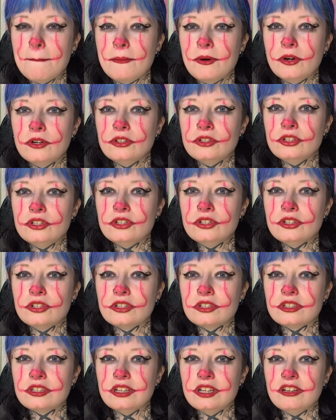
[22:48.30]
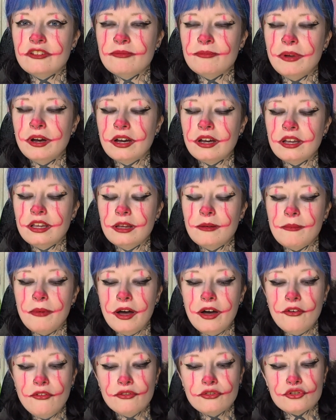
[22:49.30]
put your tongue, teeth back in your
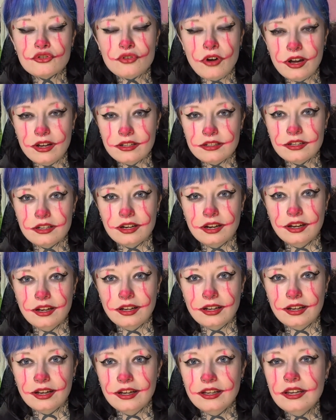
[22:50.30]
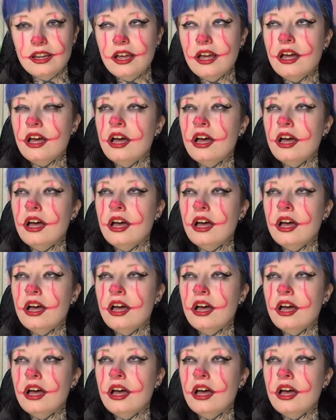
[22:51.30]
mouth? Try say that again.